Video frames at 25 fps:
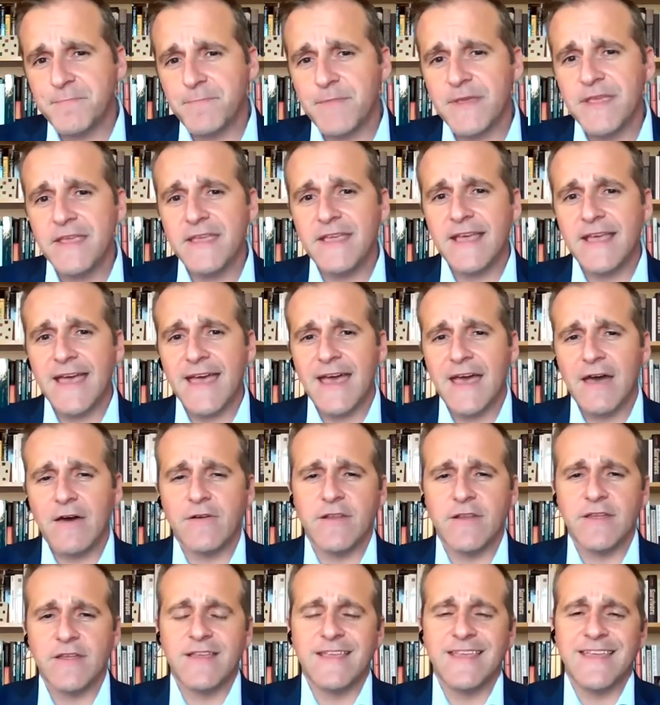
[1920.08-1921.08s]
speak
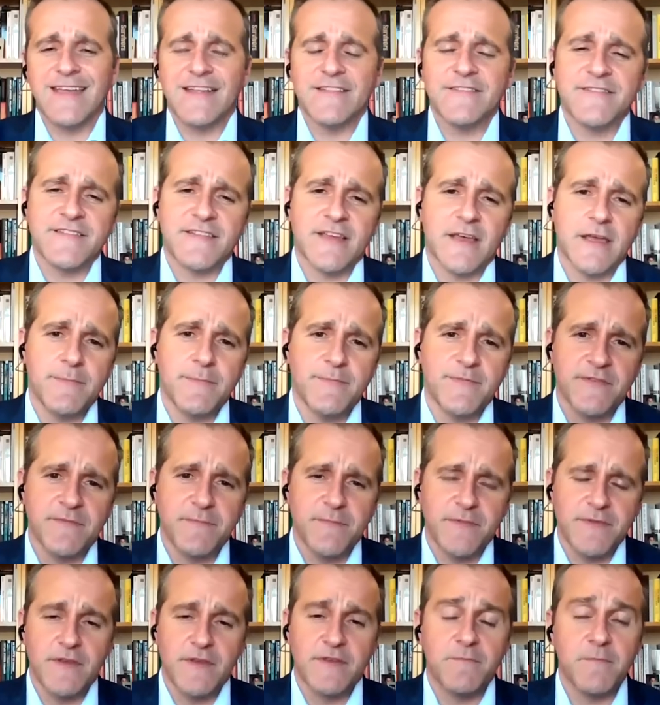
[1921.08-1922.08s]
out against
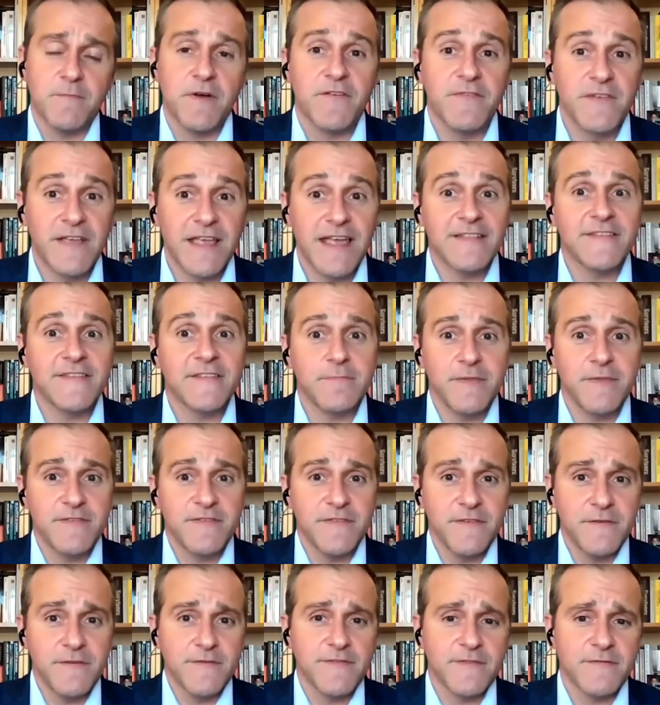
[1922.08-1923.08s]
against
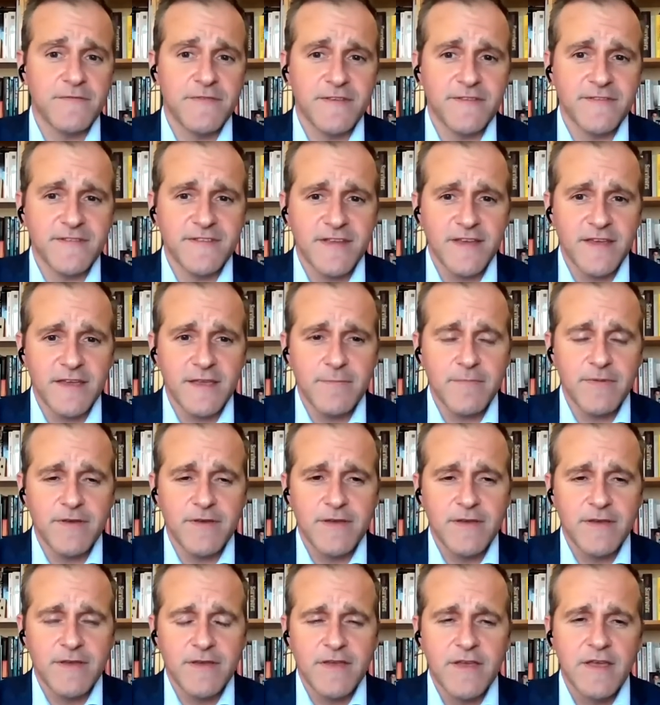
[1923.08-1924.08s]
misuse of this type
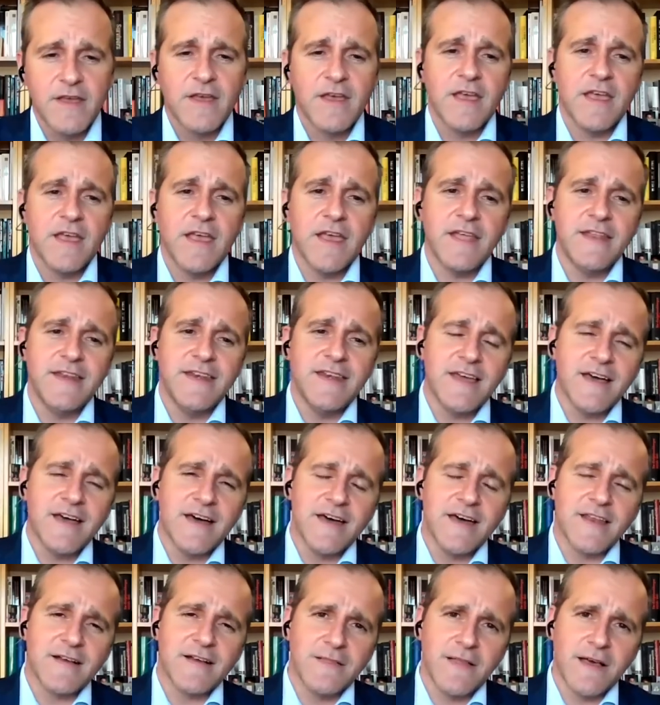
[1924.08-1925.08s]
and
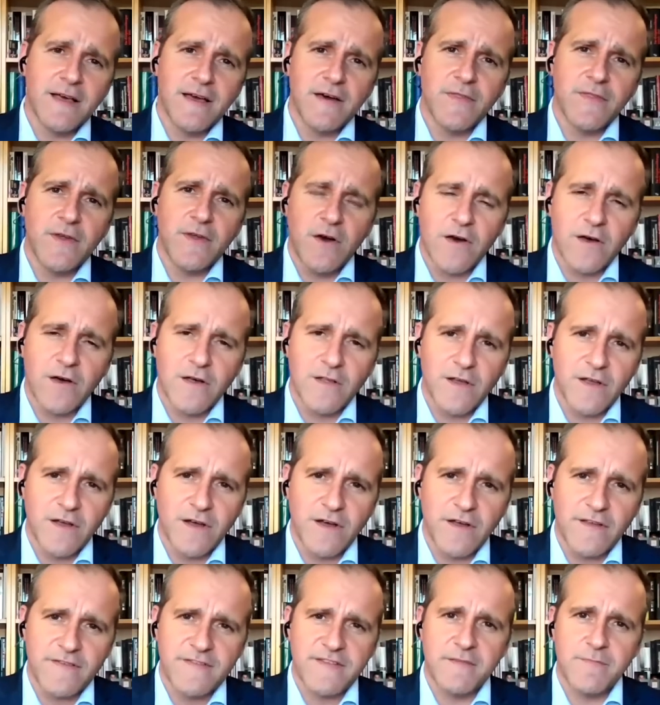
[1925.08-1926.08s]
not allow the
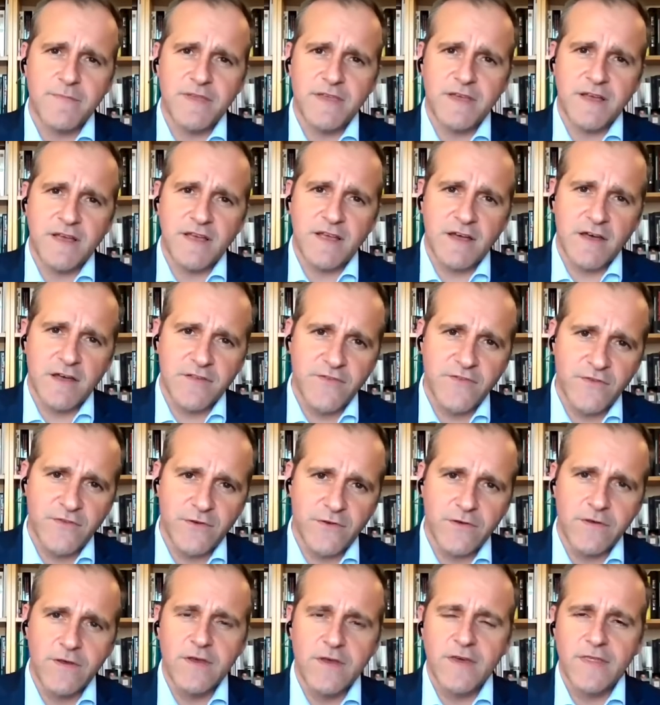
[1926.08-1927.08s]
Holocaust to be a
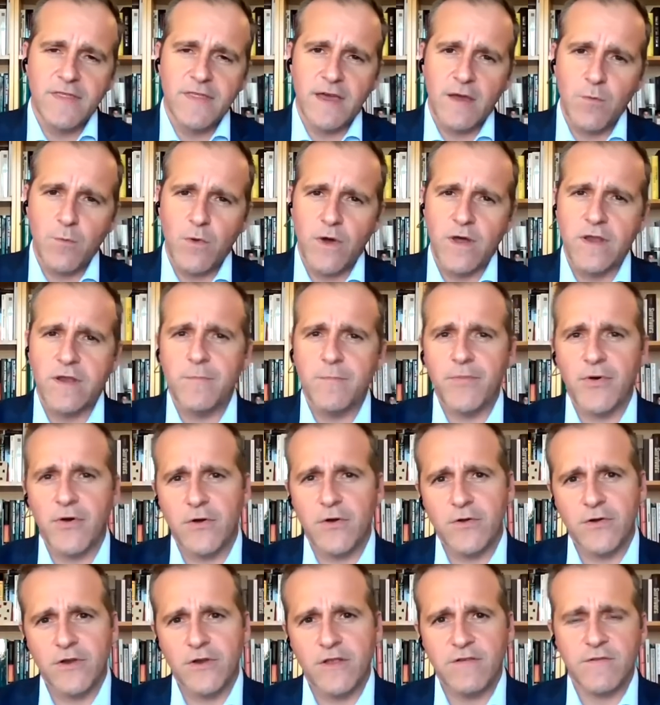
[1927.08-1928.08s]
cudgel that one
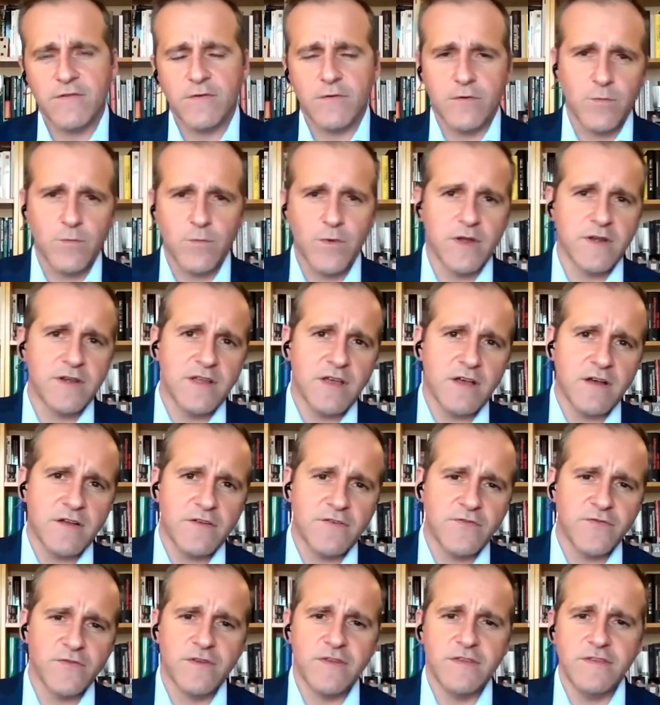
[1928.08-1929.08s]
opponent or one
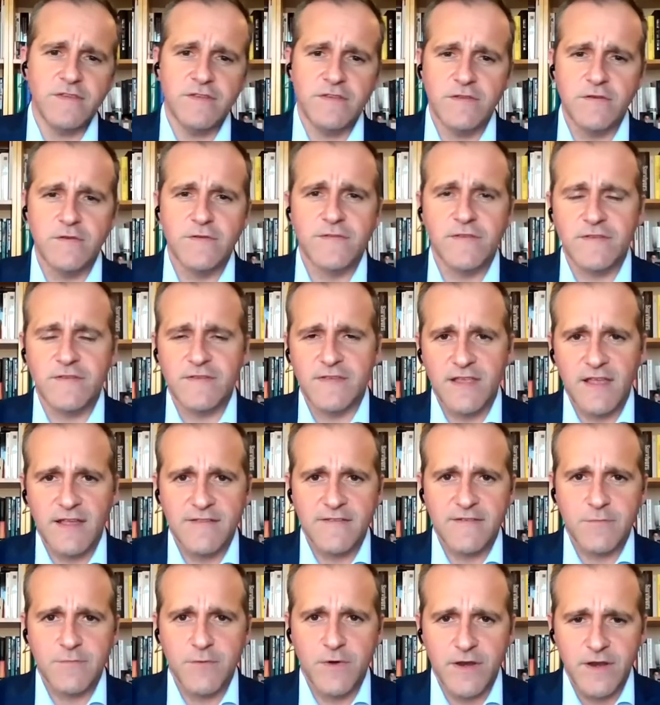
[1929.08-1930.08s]
country uses
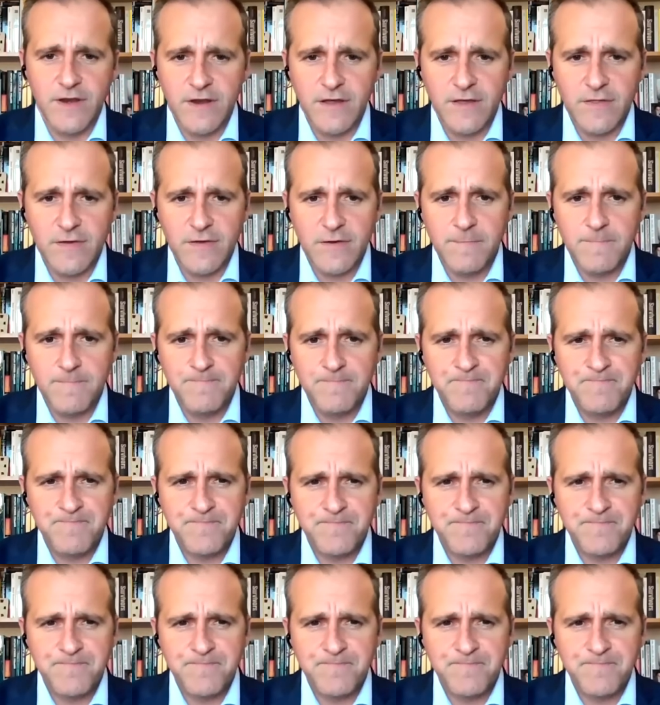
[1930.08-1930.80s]
against one another.